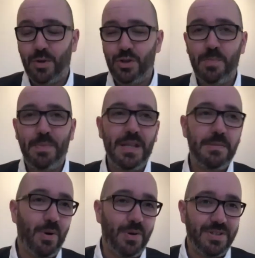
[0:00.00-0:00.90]
could you
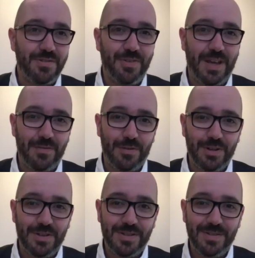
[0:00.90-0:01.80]
pinpoint a
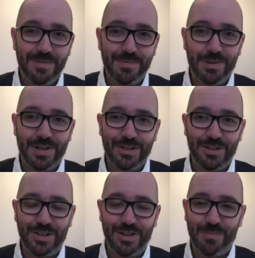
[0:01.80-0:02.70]
favourite
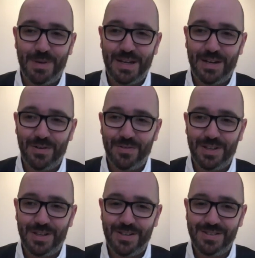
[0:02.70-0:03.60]
production that you've been in over
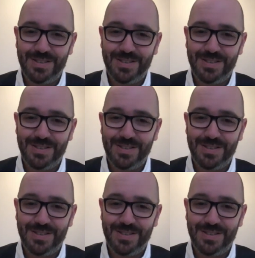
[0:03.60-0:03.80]
the years?